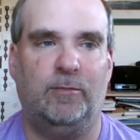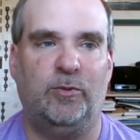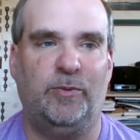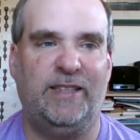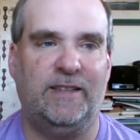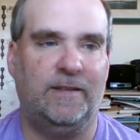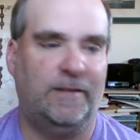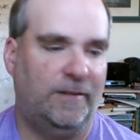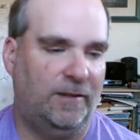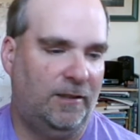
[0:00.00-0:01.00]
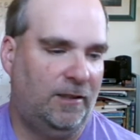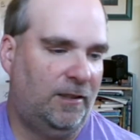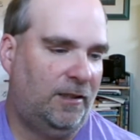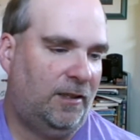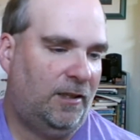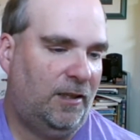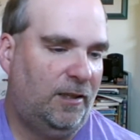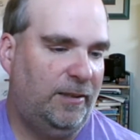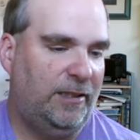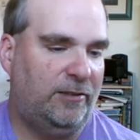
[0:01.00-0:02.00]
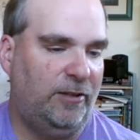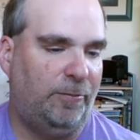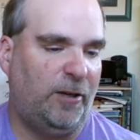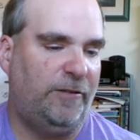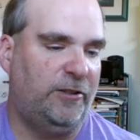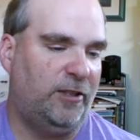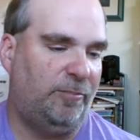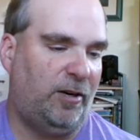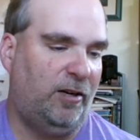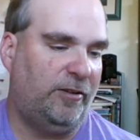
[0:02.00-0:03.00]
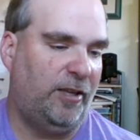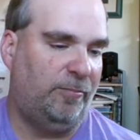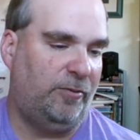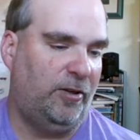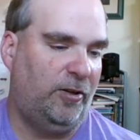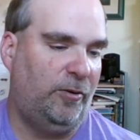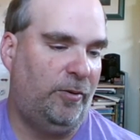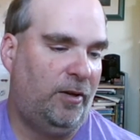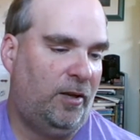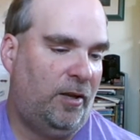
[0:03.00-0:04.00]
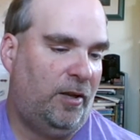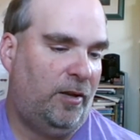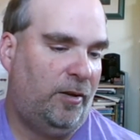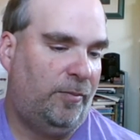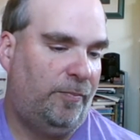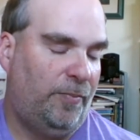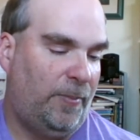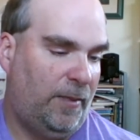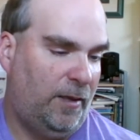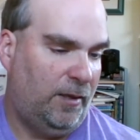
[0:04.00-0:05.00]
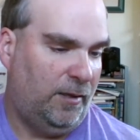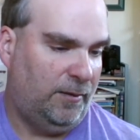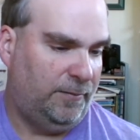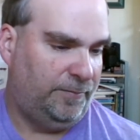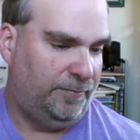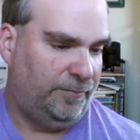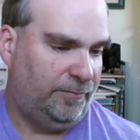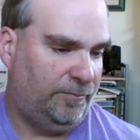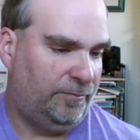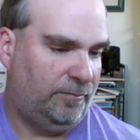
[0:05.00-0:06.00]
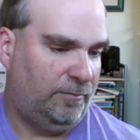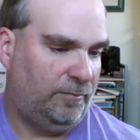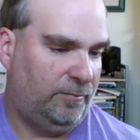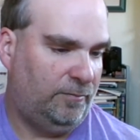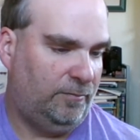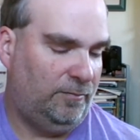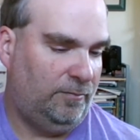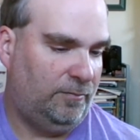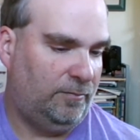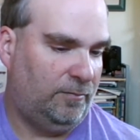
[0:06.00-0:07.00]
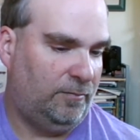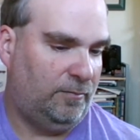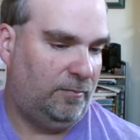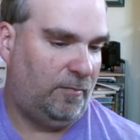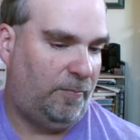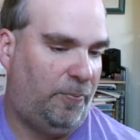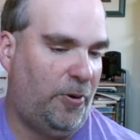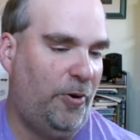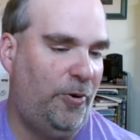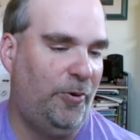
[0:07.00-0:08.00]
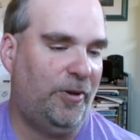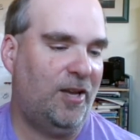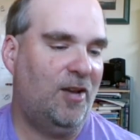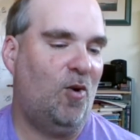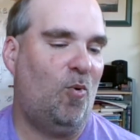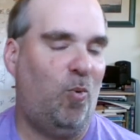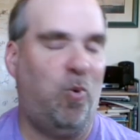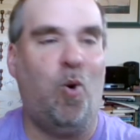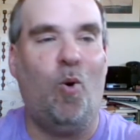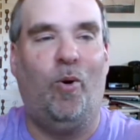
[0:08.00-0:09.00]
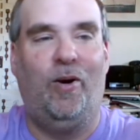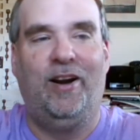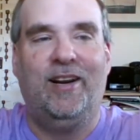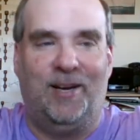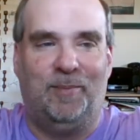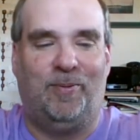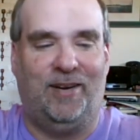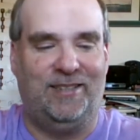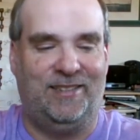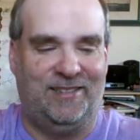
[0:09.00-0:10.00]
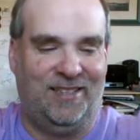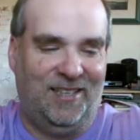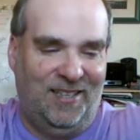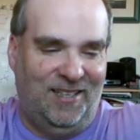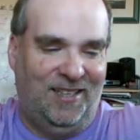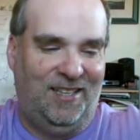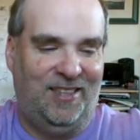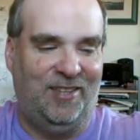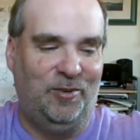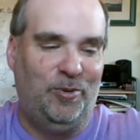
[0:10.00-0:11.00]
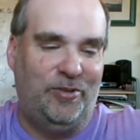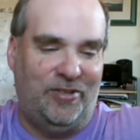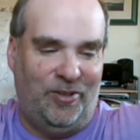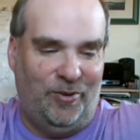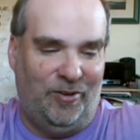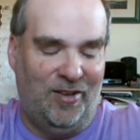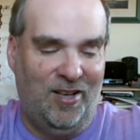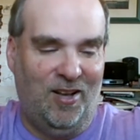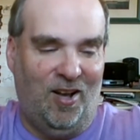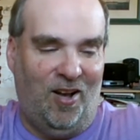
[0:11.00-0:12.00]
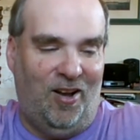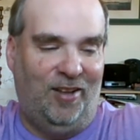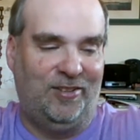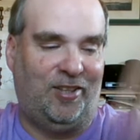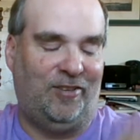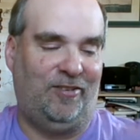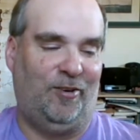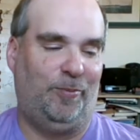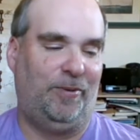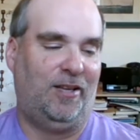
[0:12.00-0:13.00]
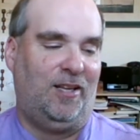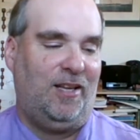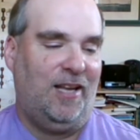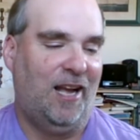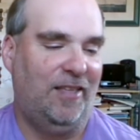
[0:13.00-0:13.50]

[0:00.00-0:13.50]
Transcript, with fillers: RK Bros win. Uh, the Street Profits then running. Oh no, it was a DQ, but they went they win anyway with a Dusty finish, baby. Nobody wins. Actually, someone wins.